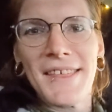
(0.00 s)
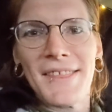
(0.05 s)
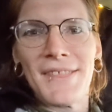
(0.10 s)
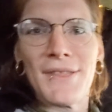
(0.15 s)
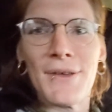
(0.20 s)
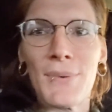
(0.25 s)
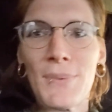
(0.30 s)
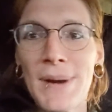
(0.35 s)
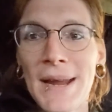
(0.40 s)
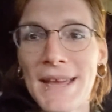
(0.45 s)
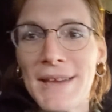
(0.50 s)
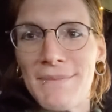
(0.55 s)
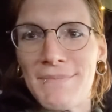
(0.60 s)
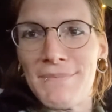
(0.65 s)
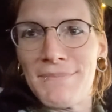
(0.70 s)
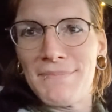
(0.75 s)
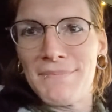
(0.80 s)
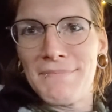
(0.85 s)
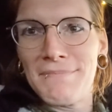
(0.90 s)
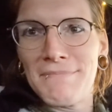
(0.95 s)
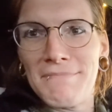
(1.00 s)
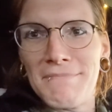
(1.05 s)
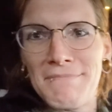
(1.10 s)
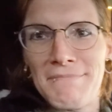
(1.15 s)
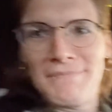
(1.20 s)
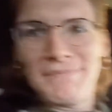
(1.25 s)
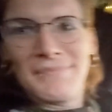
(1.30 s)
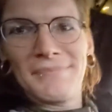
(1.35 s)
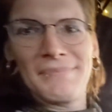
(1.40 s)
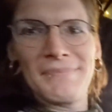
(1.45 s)
the ramp
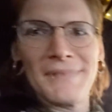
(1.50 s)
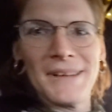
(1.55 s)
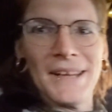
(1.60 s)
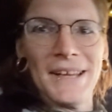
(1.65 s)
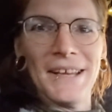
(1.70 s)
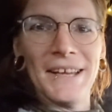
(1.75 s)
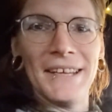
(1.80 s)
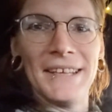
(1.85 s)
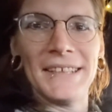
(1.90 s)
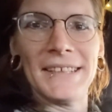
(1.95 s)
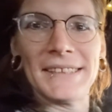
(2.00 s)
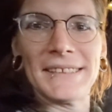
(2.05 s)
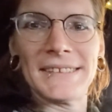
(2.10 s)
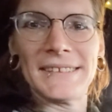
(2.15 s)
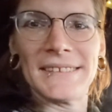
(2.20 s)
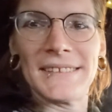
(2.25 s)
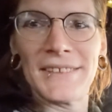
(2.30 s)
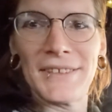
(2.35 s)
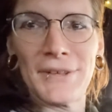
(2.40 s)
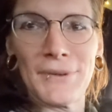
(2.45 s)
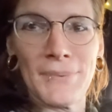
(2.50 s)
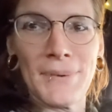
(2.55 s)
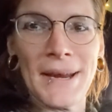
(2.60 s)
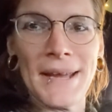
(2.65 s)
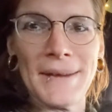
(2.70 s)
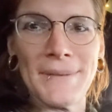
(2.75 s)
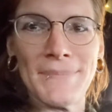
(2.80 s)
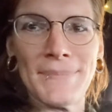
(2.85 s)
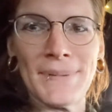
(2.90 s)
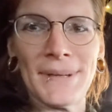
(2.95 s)
the
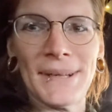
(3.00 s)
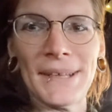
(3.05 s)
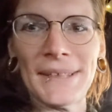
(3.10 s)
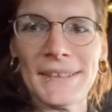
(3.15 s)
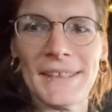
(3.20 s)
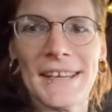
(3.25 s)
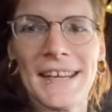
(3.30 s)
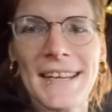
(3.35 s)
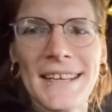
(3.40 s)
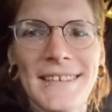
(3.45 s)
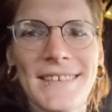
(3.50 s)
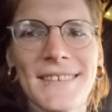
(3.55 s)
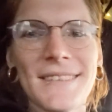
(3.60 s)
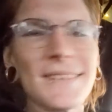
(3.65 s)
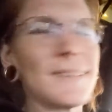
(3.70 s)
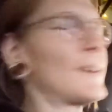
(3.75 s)
ramp unlocks.